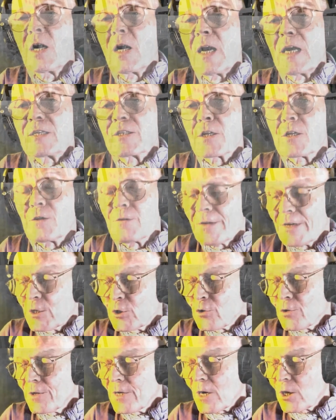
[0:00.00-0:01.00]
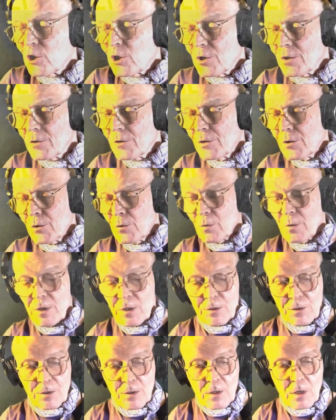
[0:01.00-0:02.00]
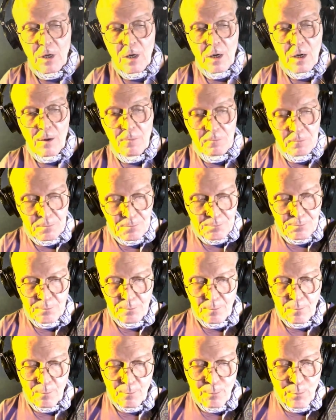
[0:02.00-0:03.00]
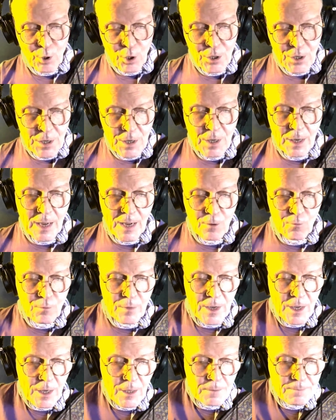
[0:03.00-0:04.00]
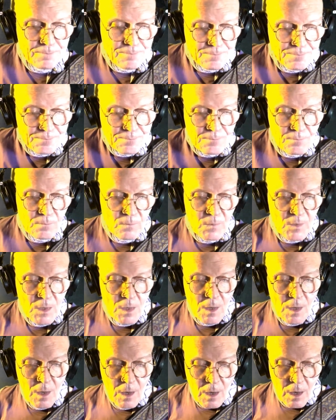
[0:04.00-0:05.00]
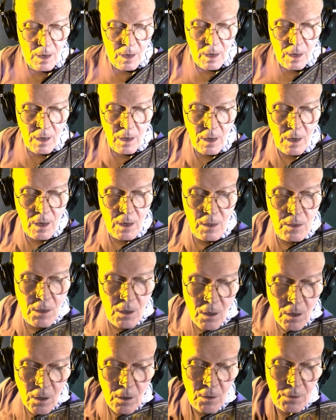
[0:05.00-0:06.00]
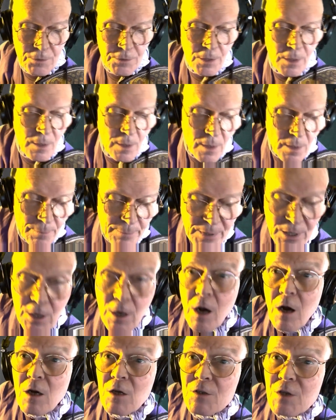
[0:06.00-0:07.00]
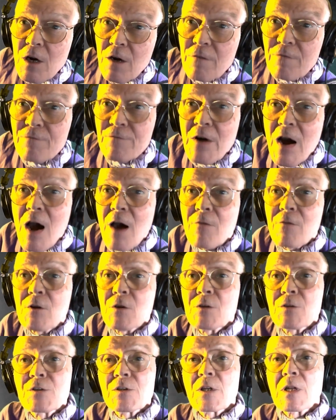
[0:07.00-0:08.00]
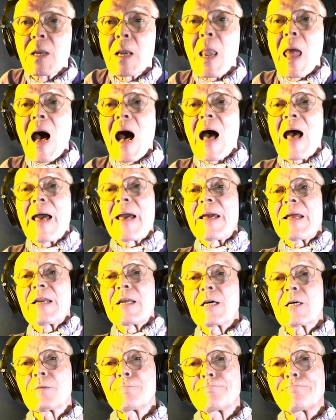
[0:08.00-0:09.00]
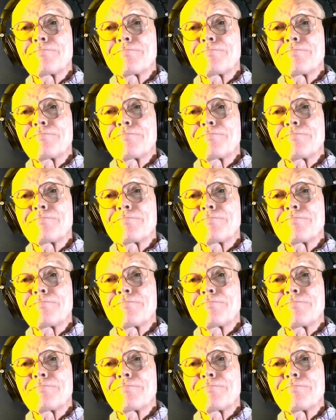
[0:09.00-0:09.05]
as a little introduction to a book I read called Because Our Fathers Lied.